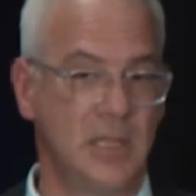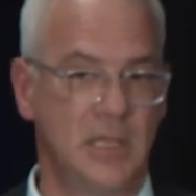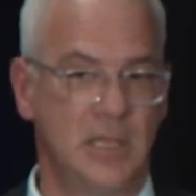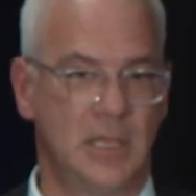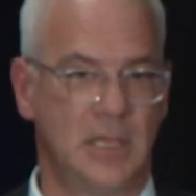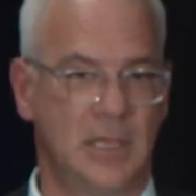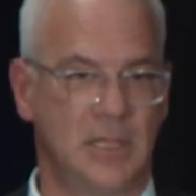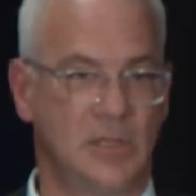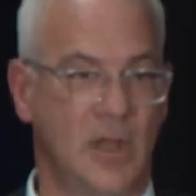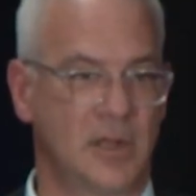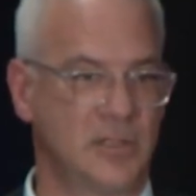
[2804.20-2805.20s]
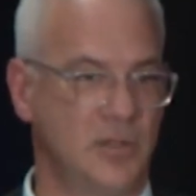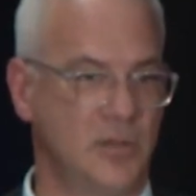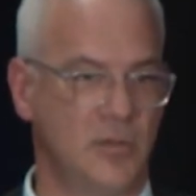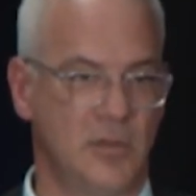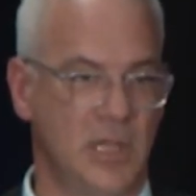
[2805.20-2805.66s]
talk
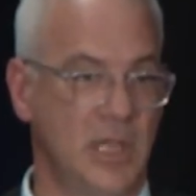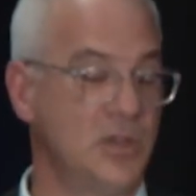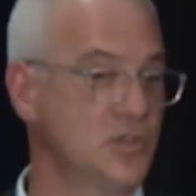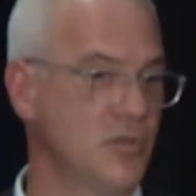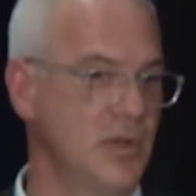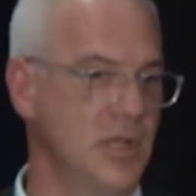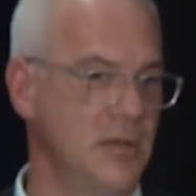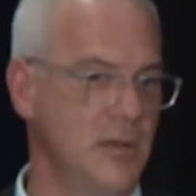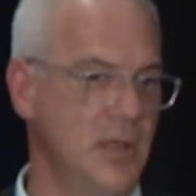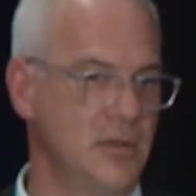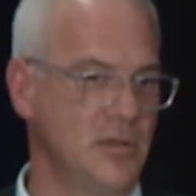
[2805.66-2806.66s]
to the industry and